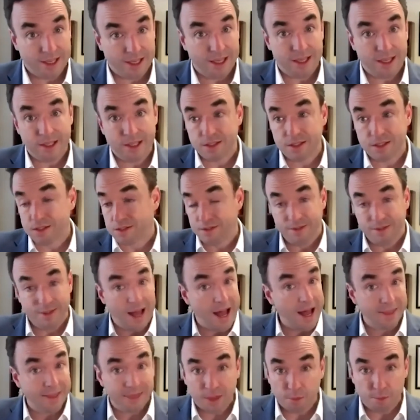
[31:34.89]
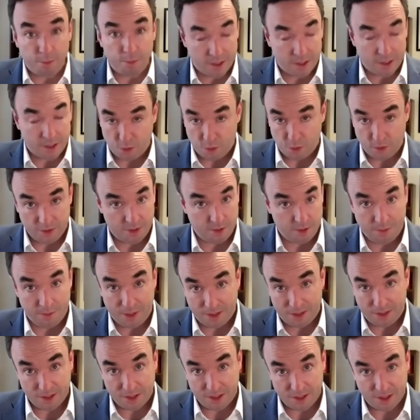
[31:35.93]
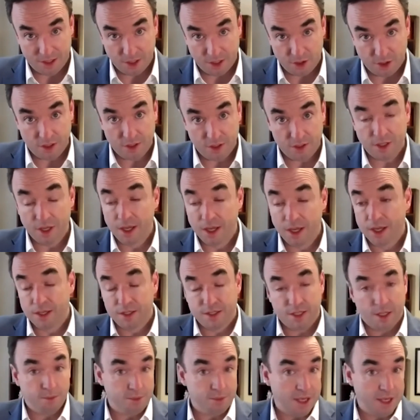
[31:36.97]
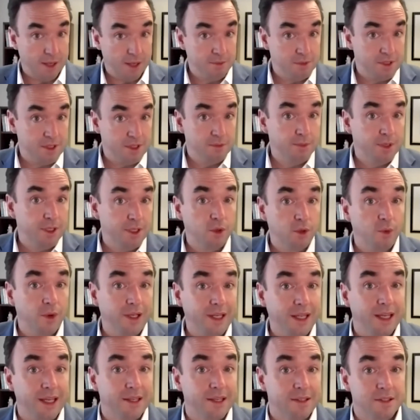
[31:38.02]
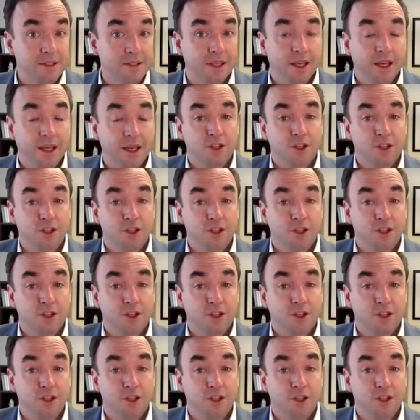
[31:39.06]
is not the best one to make the decisions. Sometimes the middle one is.